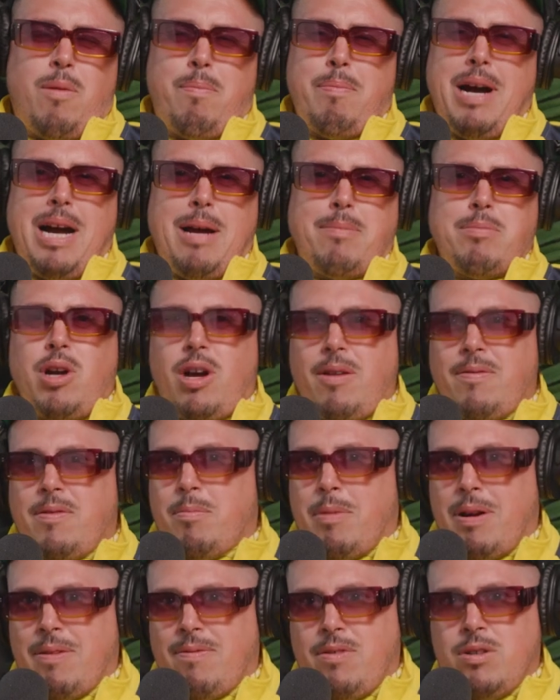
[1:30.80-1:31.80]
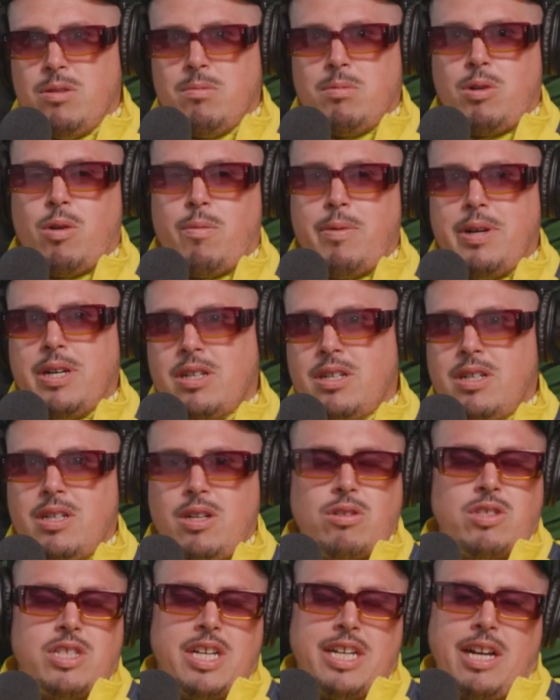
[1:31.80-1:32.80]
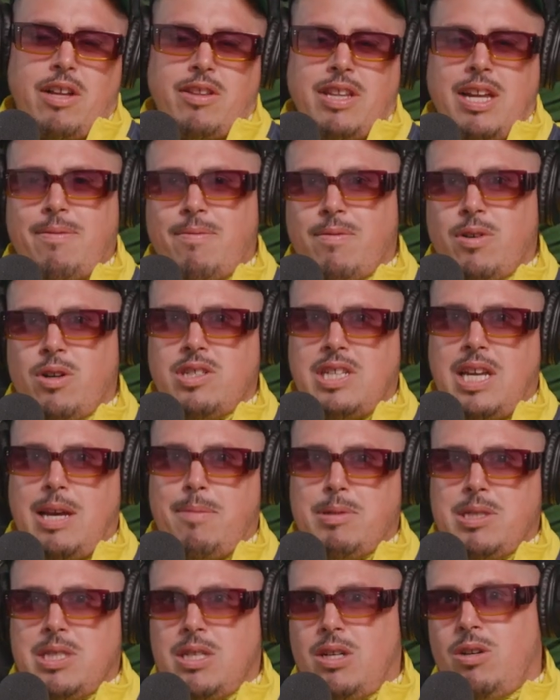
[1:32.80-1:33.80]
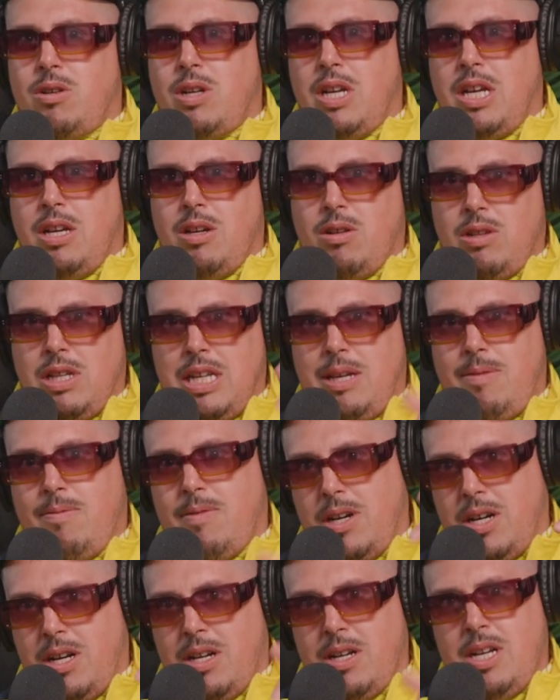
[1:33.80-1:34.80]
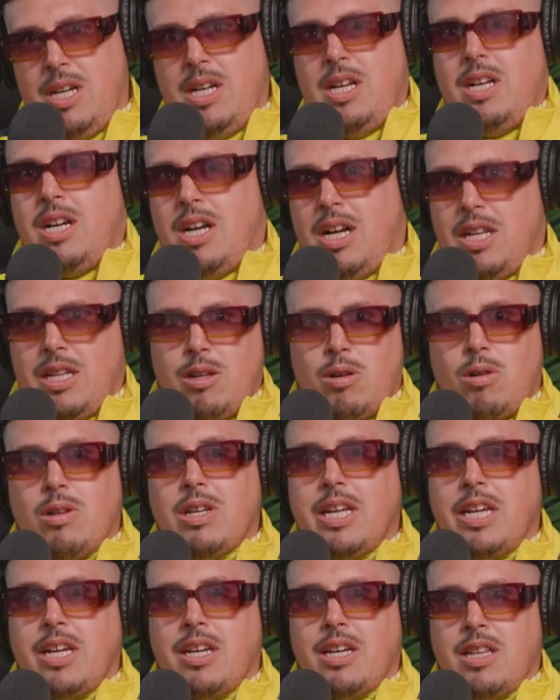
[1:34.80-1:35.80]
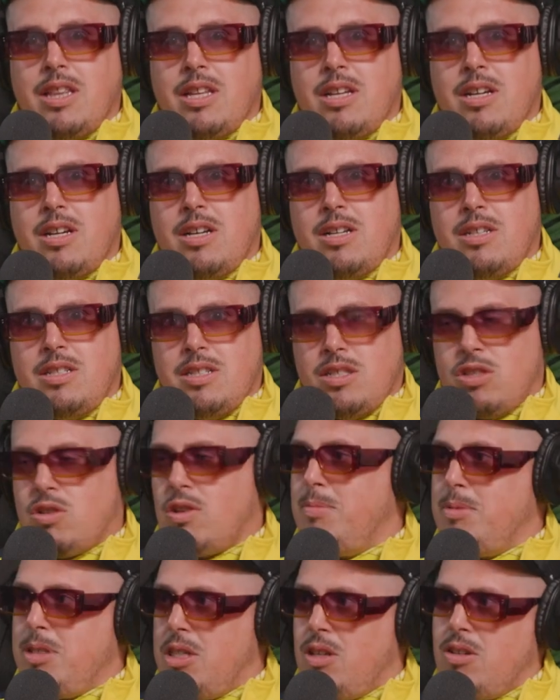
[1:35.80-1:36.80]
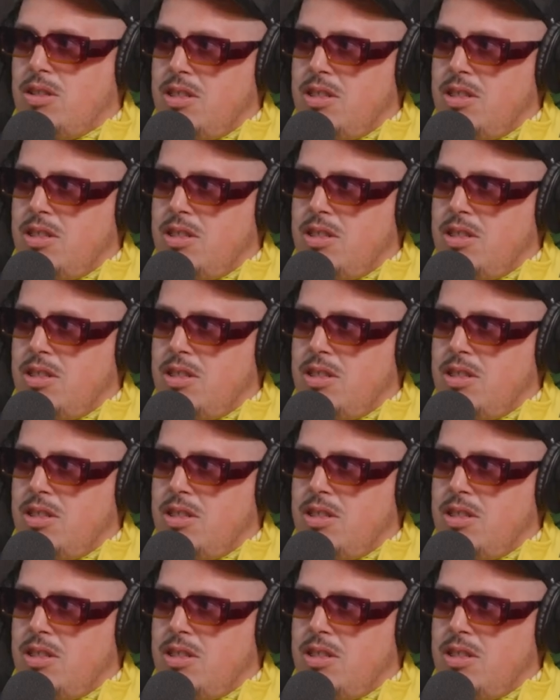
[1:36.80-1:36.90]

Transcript: popped off in my film career, go check out that first episode. He'll leave a little link in the description